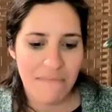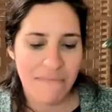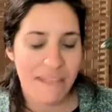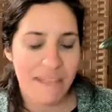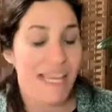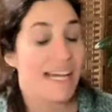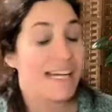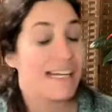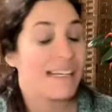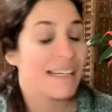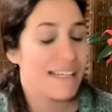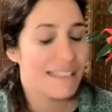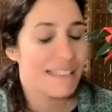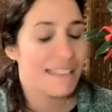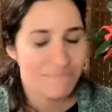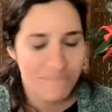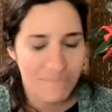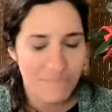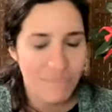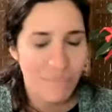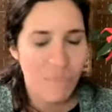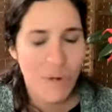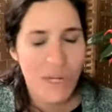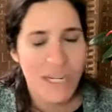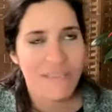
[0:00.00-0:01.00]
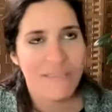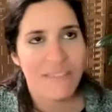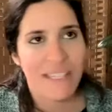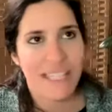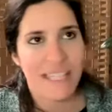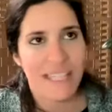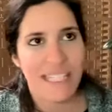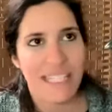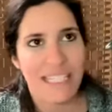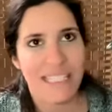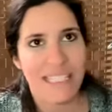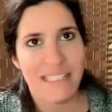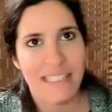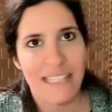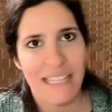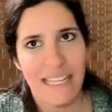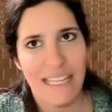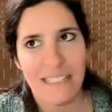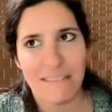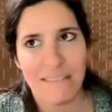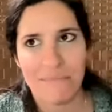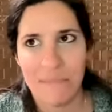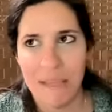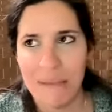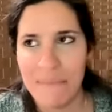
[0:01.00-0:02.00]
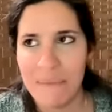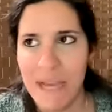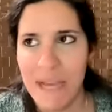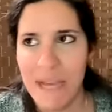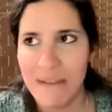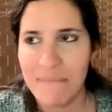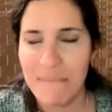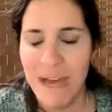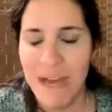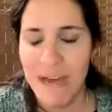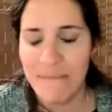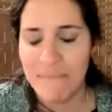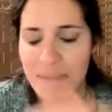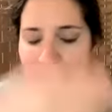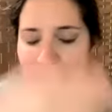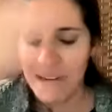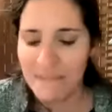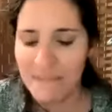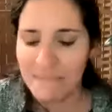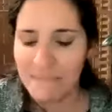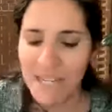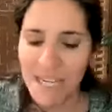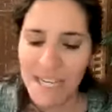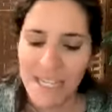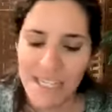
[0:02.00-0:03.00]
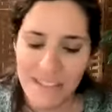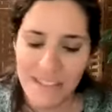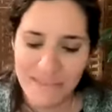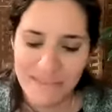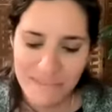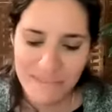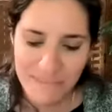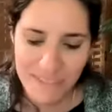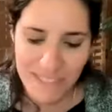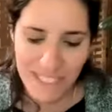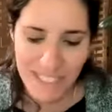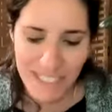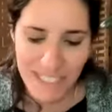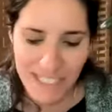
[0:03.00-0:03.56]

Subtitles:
Yeah, one of the things that maybe I'm kind of